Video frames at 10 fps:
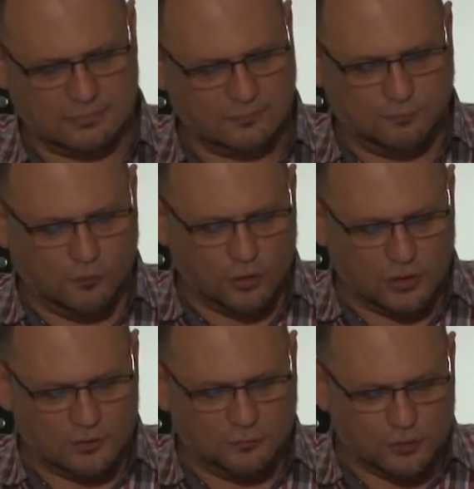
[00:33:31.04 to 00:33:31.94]

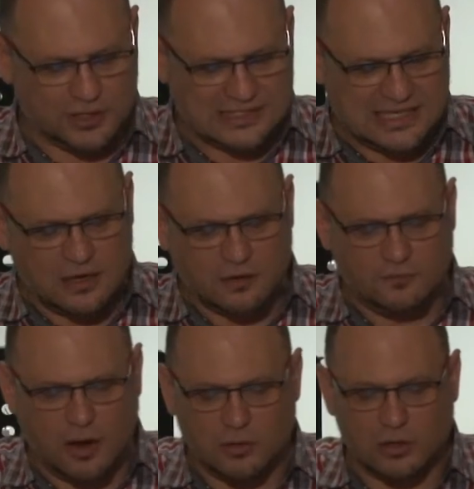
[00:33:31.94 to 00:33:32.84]
for, for the sake
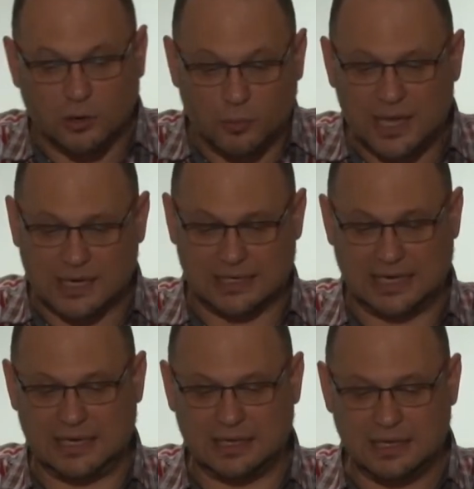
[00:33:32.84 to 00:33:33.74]
of our
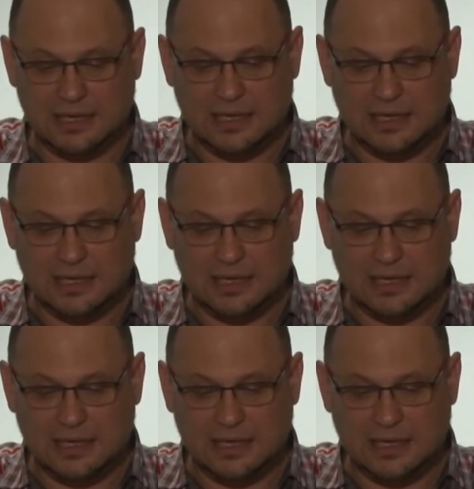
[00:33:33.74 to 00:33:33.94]
awakening,